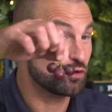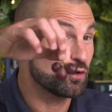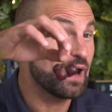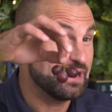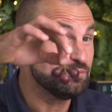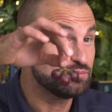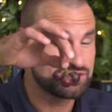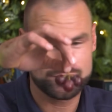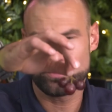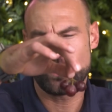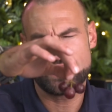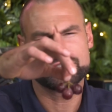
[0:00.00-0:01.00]
grapes,
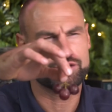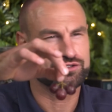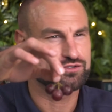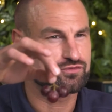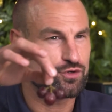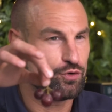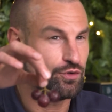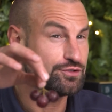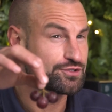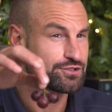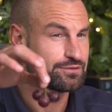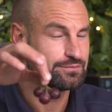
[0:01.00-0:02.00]
Waitrose of
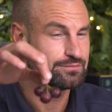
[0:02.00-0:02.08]
course,